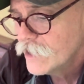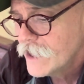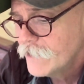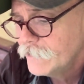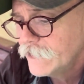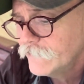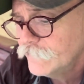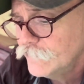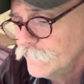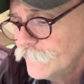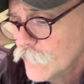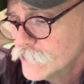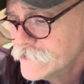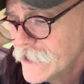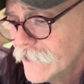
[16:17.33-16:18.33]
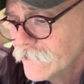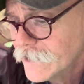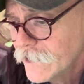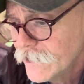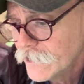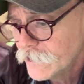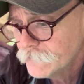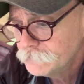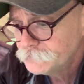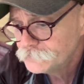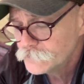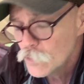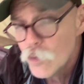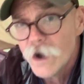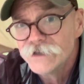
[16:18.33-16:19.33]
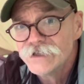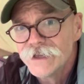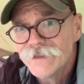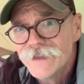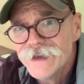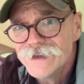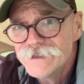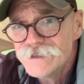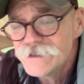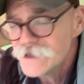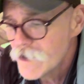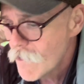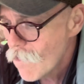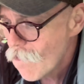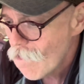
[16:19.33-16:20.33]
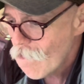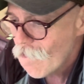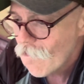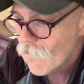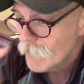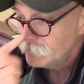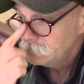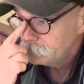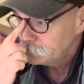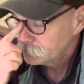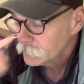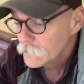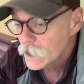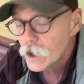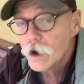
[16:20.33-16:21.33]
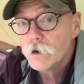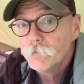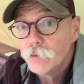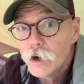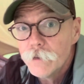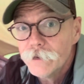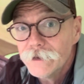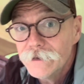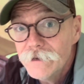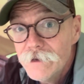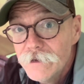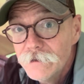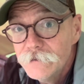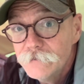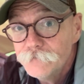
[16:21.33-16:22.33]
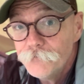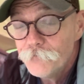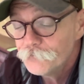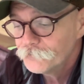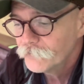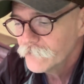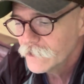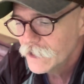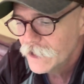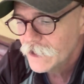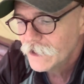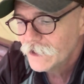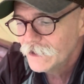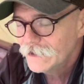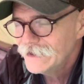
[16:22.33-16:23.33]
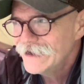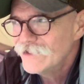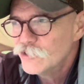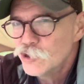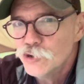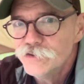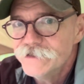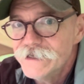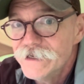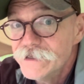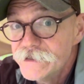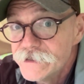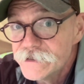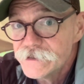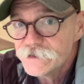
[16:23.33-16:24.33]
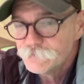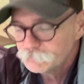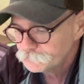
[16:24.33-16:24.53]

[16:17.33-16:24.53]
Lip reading: how many of you folks out there watching this are bourbon enthusiasts,